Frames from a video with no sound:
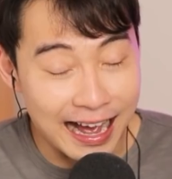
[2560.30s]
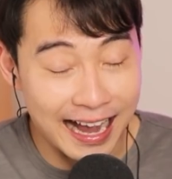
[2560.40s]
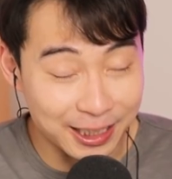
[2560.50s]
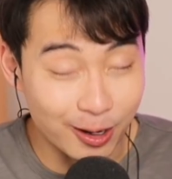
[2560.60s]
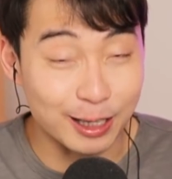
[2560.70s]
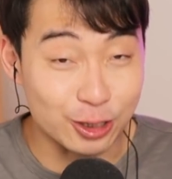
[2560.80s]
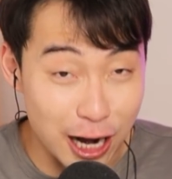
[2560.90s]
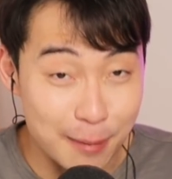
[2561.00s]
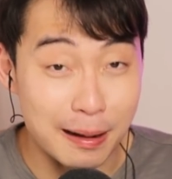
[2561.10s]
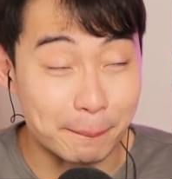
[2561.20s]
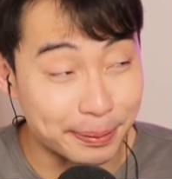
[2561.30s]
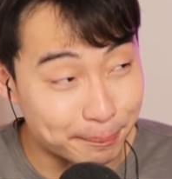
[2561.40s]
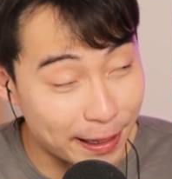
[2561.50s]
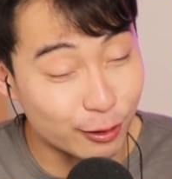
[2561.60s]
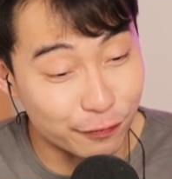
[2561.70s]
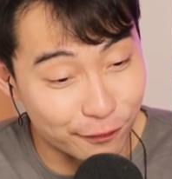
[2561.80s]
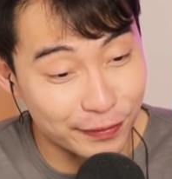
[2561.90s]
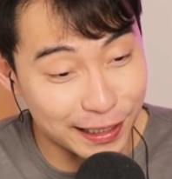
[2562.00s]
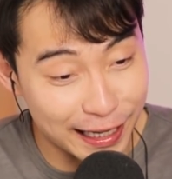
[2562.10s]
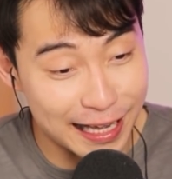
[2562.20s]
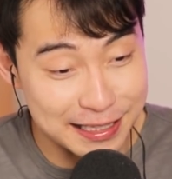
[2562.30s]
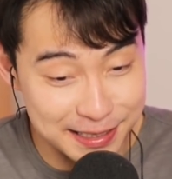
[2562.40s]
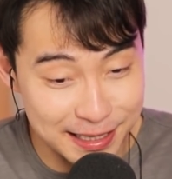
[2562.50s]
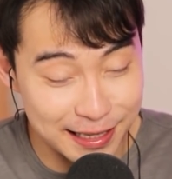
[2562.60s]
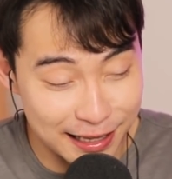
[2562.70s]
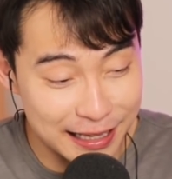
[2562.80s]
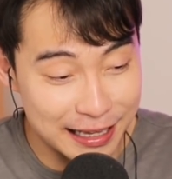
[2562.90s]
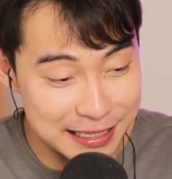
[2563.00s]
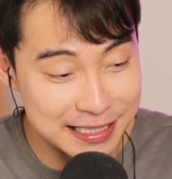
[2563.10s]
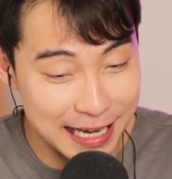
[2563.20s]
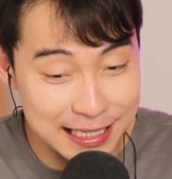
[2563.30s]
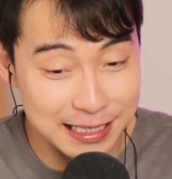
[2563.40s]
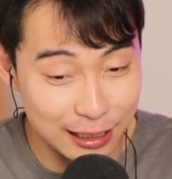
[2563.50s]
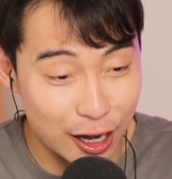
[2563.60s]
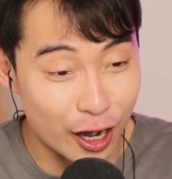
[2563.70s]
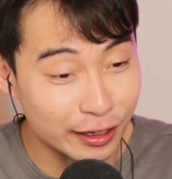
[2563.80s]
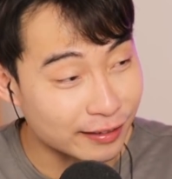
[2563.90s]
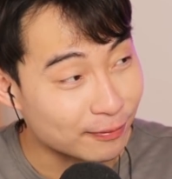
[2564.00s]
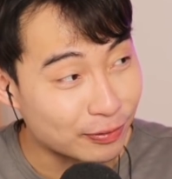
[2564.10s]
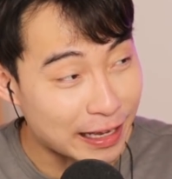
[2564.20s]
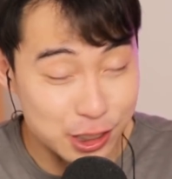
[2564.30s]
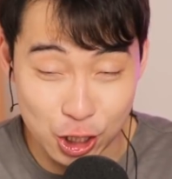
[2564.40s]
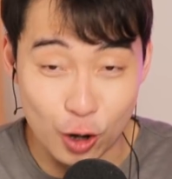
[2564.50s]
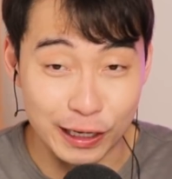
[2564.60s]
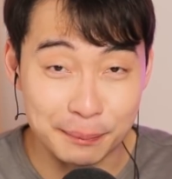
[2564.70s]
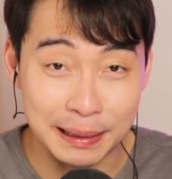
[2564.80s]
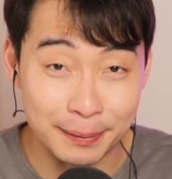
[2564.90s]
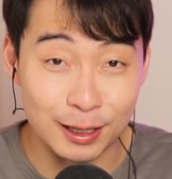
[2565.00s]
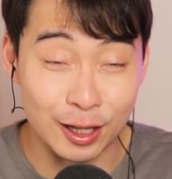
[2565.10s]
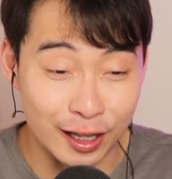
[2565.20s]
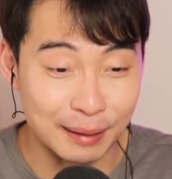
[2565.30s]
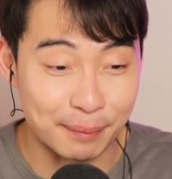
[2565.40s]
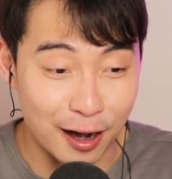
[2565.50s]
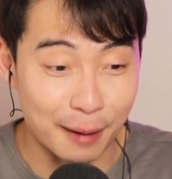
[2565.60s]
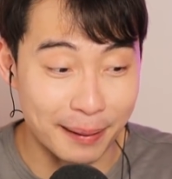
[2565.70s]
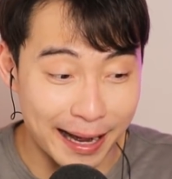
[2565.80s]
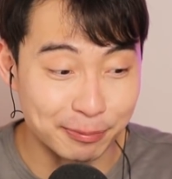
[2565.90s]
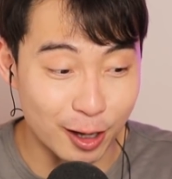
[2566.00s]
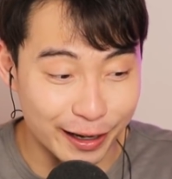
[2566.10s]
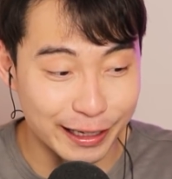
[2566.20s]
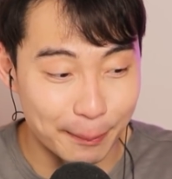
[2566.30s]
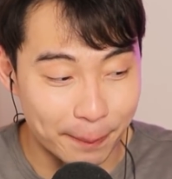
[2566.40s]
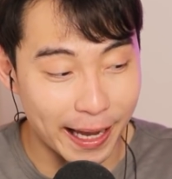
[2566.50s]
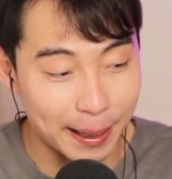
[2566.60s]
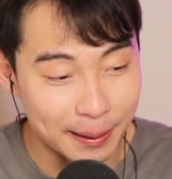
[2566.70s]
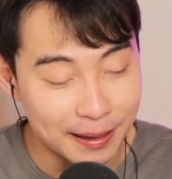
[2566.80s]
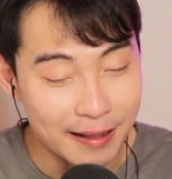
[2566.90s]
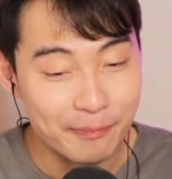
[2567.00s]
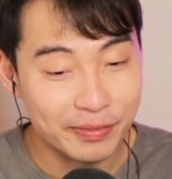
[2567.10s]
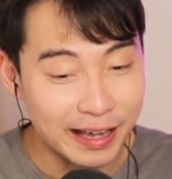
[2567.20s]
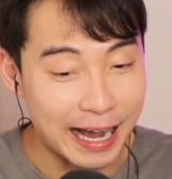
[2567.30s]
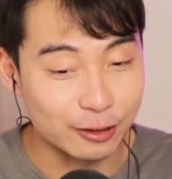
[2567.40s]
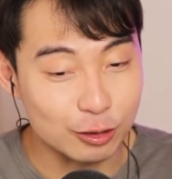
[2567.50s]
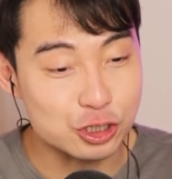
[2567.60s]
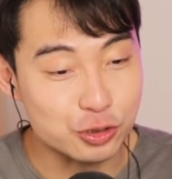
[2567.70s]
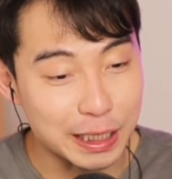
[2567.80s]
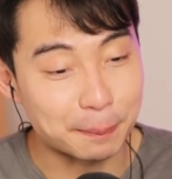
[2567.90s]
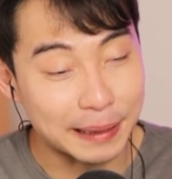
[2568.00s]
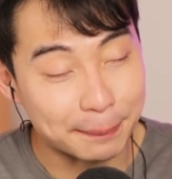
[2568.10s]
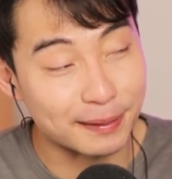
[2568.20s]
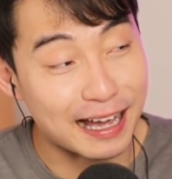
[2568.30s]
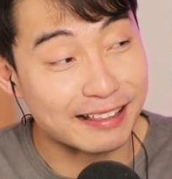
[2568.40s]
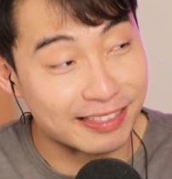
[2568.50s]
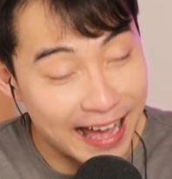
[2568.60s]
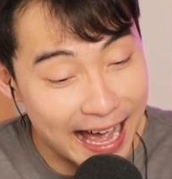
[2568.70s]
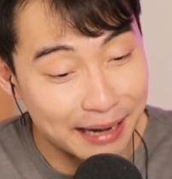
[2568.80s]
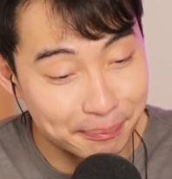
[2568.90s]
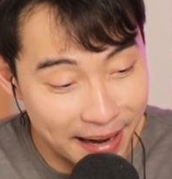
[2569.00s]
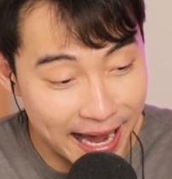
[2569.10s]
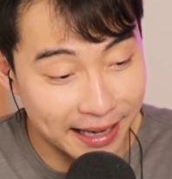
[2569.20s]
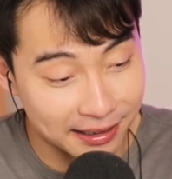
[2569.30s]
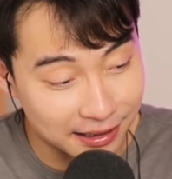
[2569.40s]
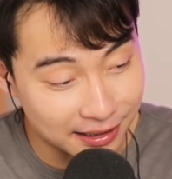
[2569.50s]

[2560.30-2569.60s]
I know I talk about pedophilia and sex a lot, and choking people a lot on the pod, but I'm not gonna pay. I don't treat people like that, Matt.